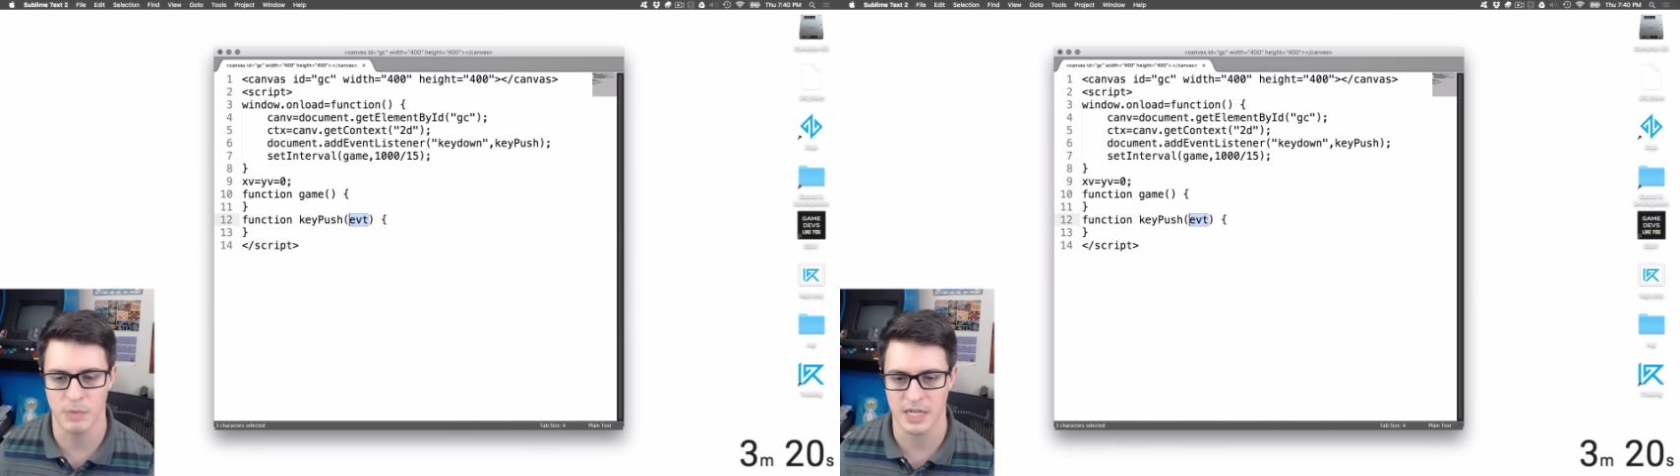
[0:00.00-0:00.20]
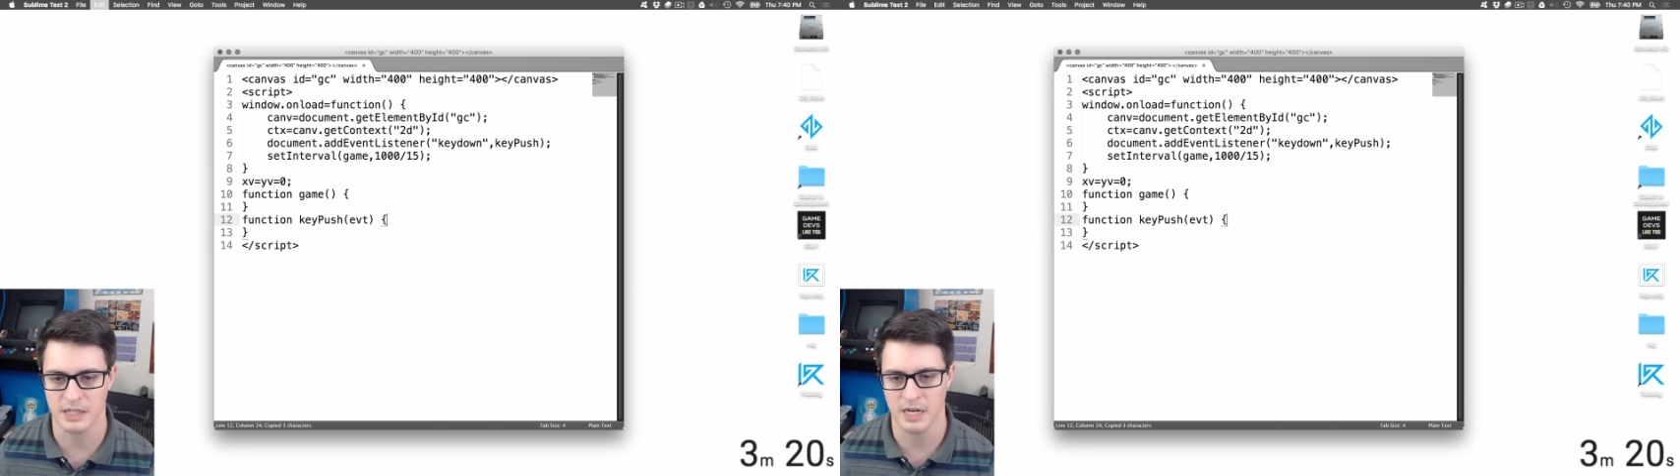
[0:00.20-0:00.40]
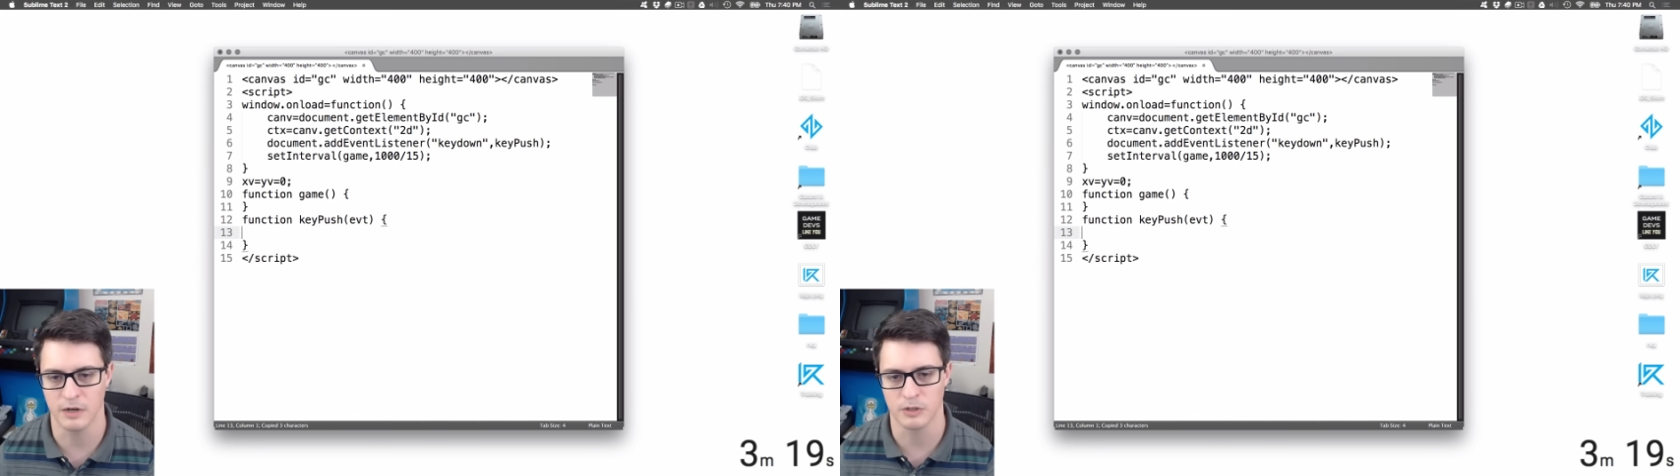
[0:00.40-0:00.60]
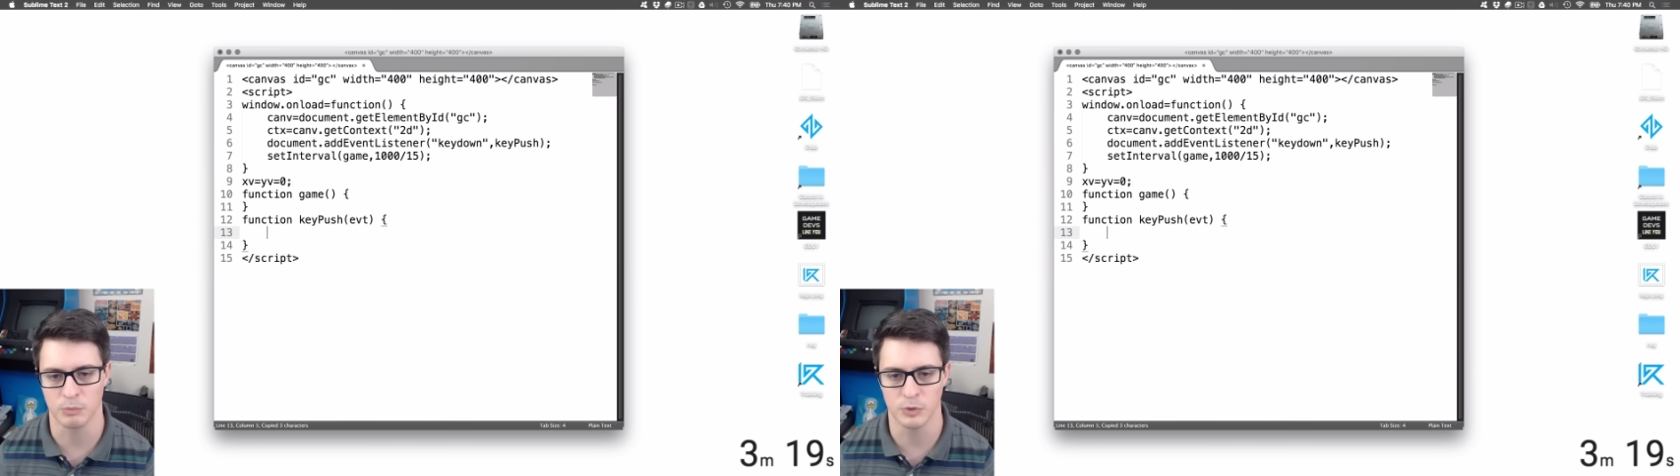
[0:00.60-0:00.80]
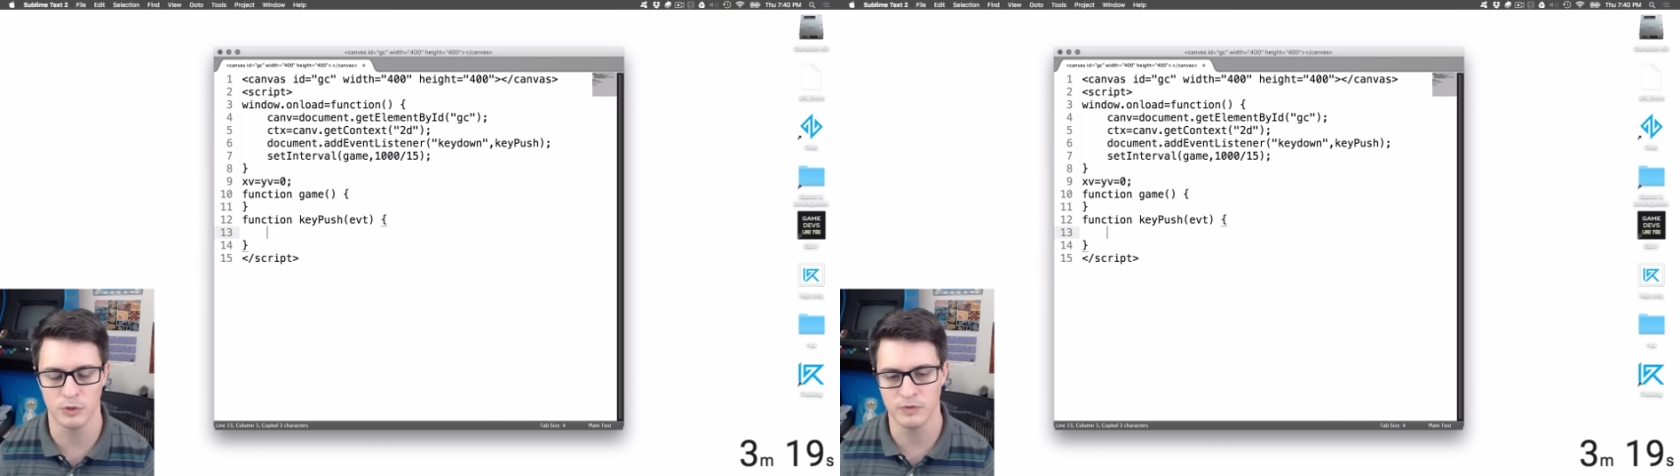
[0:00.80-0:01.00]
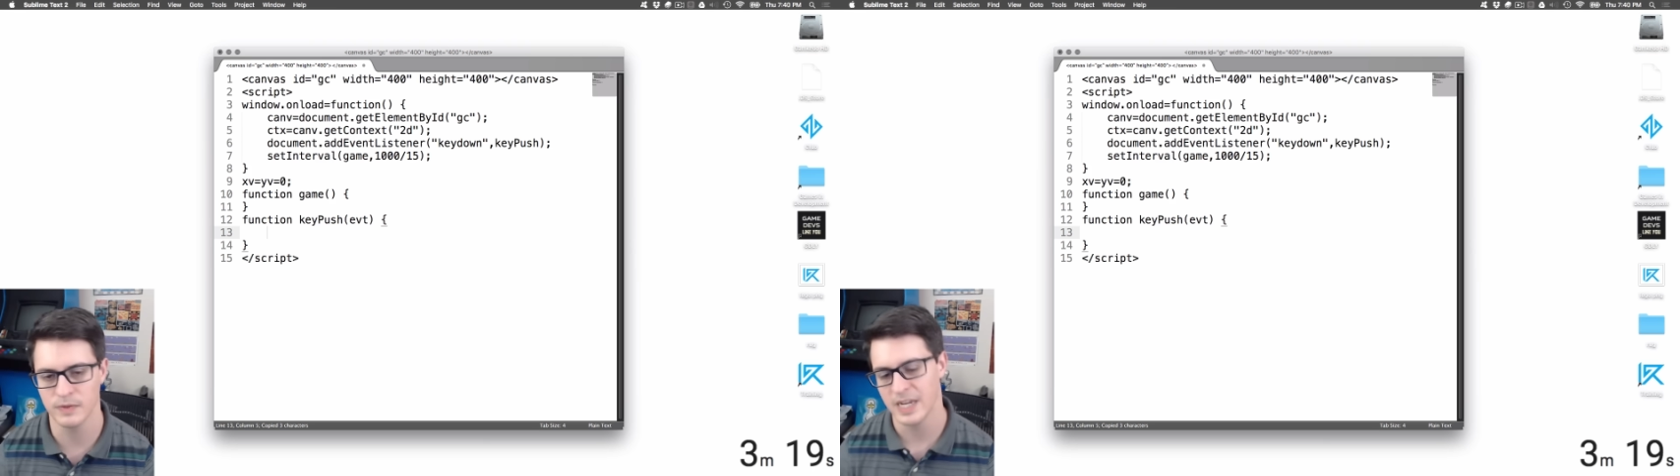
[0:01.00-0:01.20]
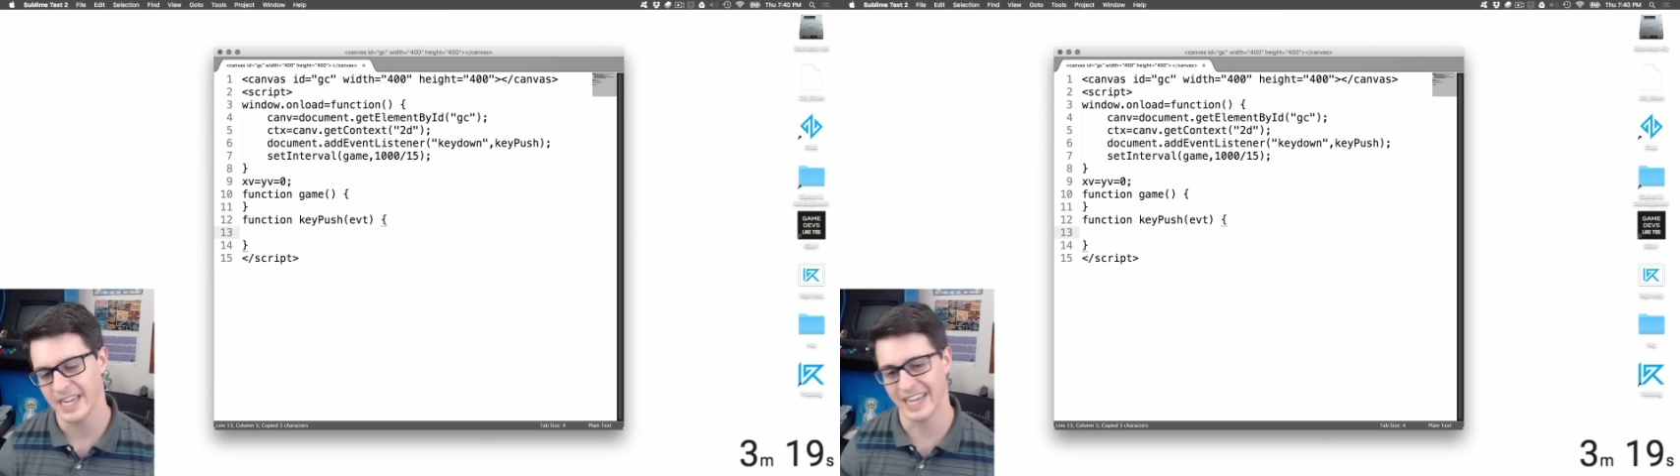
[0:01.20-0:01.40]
make the character move,